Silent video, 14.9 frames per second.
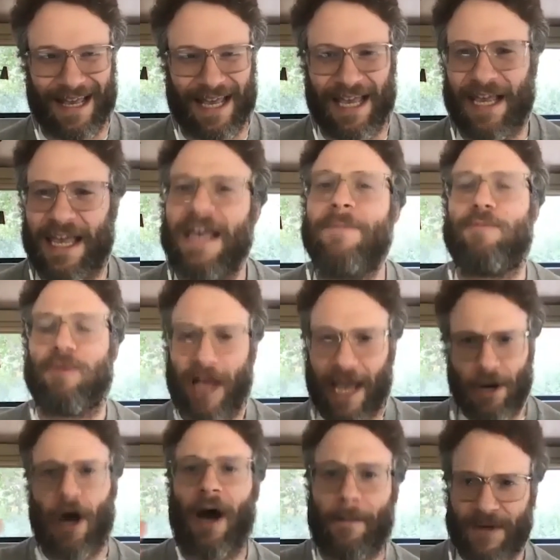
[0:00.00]
He he played
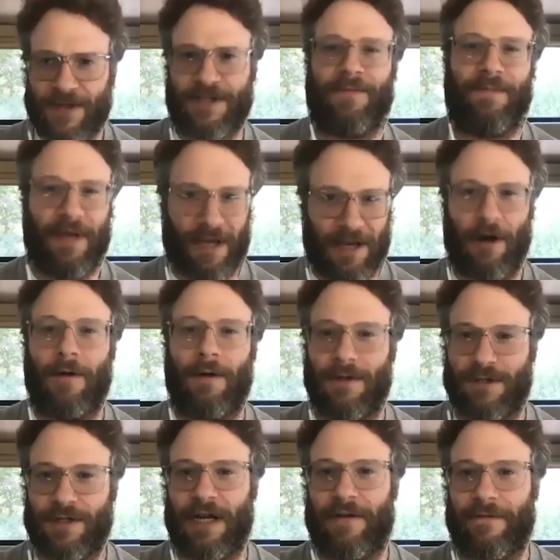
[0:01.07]
opposite me in
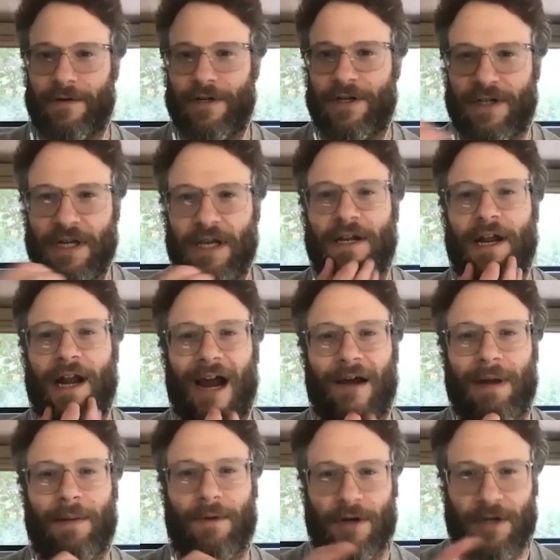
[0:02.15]
almost every scene, and I
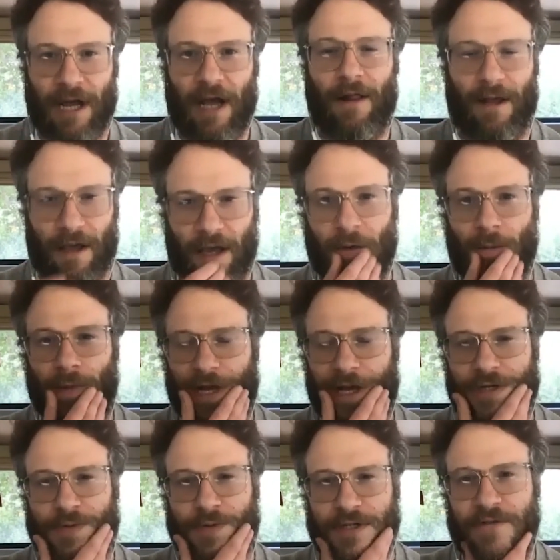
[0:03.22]
remember telling him, like,
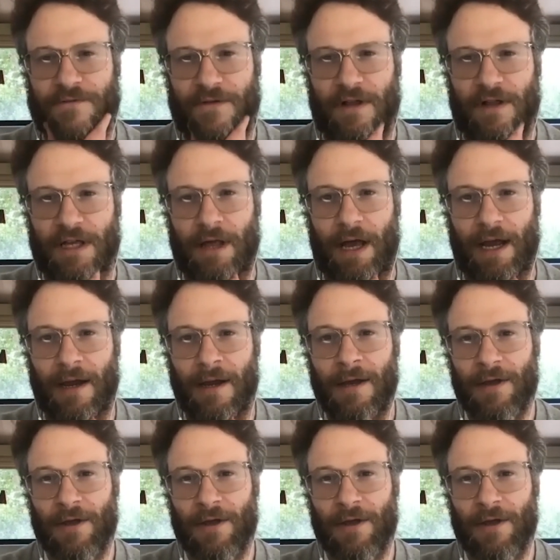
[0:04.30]
specifically, like,